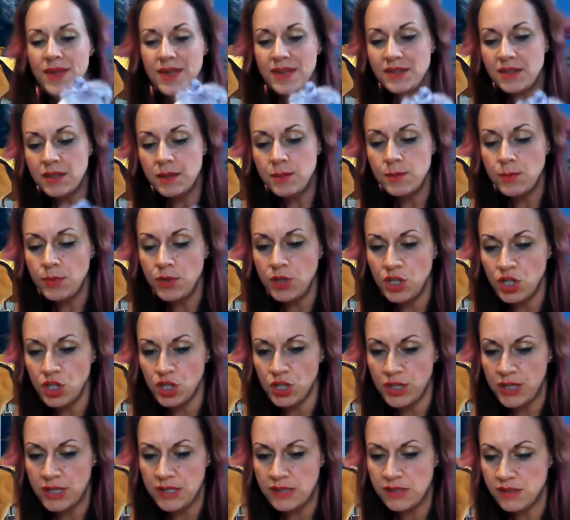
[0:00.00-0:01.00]
because I'm
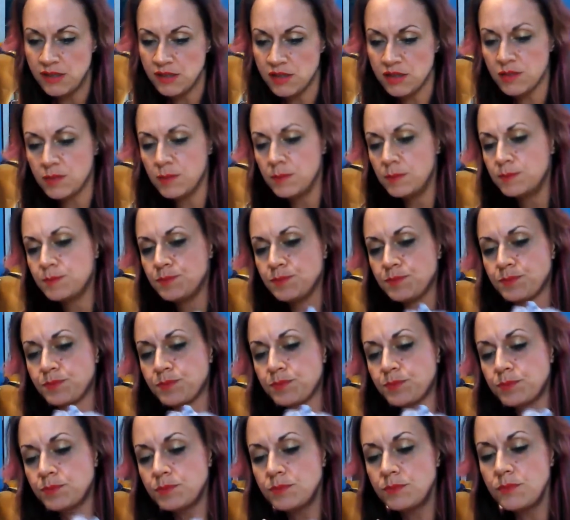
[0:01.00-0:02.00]
curious,
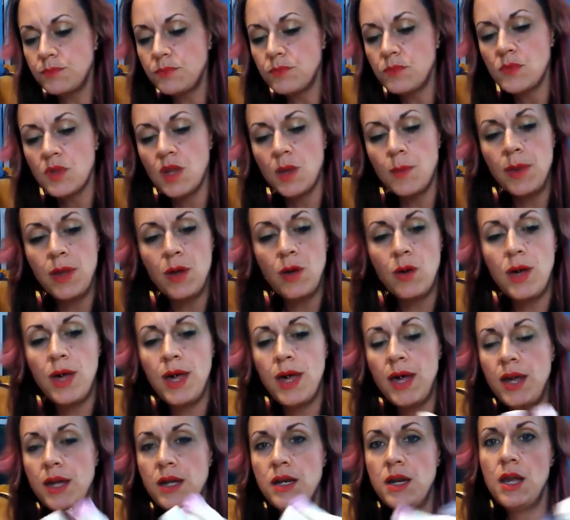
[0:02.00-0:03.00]
I'm gonna go
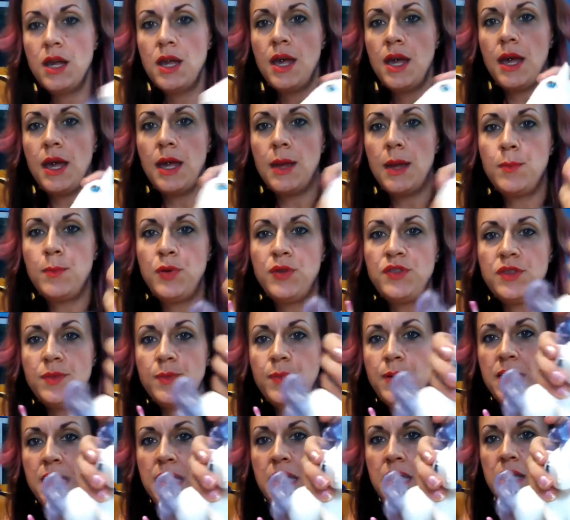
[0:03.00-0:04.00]
ahead and put the
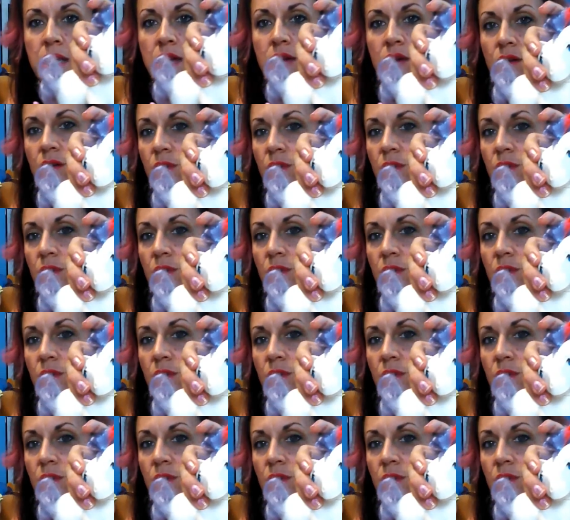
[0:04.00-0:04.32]
pink